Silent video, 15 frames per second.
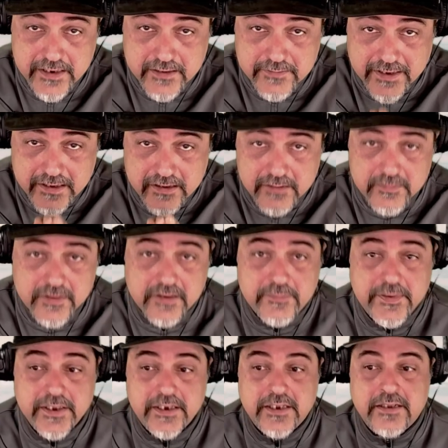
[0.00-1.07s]
my humble
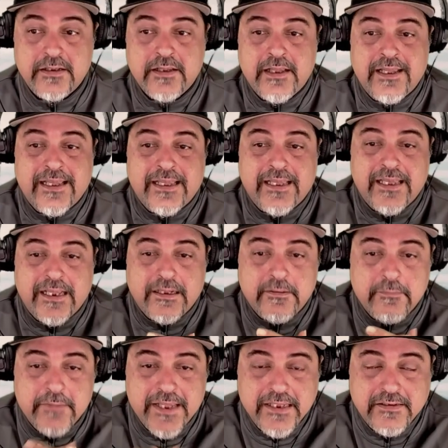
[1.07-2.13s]
opinion, it
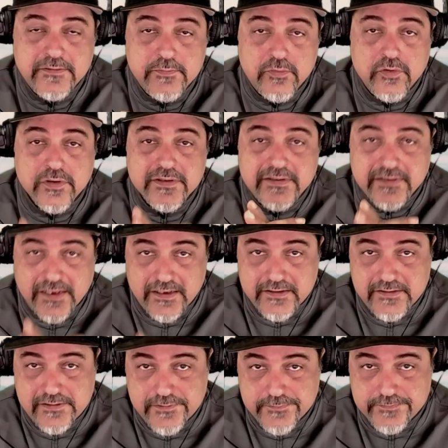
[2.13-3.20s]
makes more
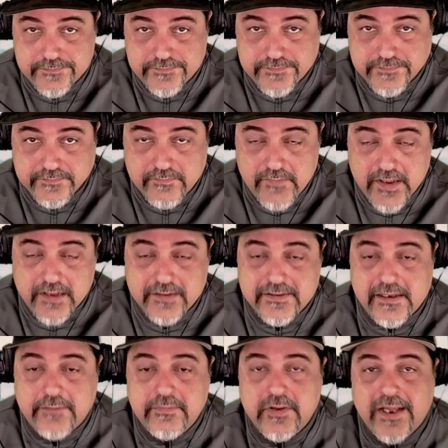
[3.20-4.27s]
sense, because
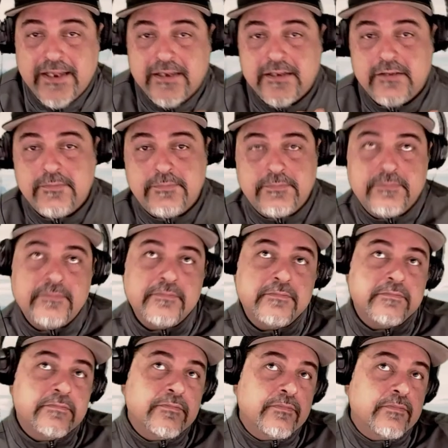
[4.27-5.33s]
I'm not going to
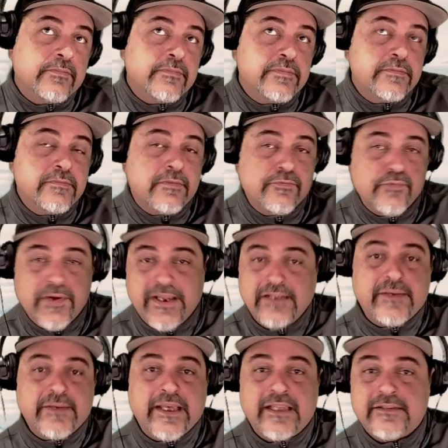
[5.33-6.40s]
raise
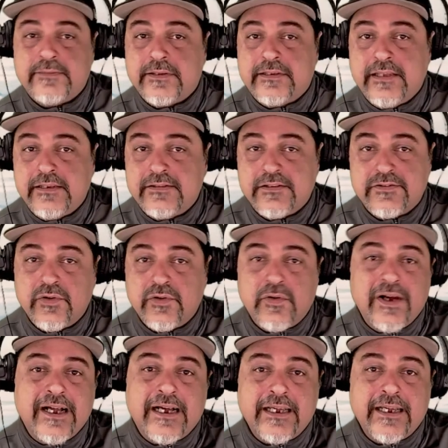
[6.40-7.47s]
my expectations so
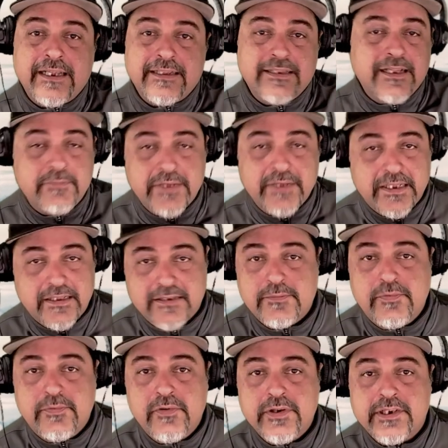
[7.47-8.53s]
high and then be
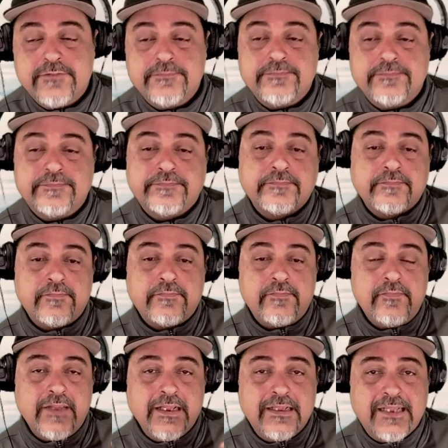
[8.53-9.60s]
disappointed.
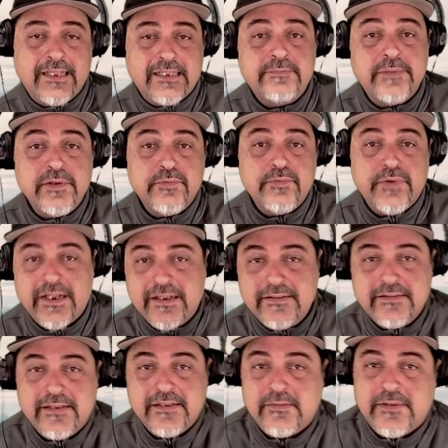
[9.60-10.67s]
Let's be
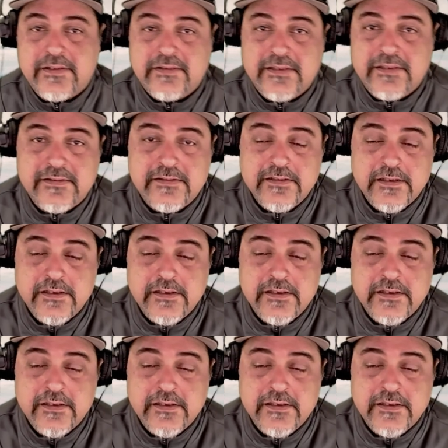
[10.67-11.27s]
realistic about this.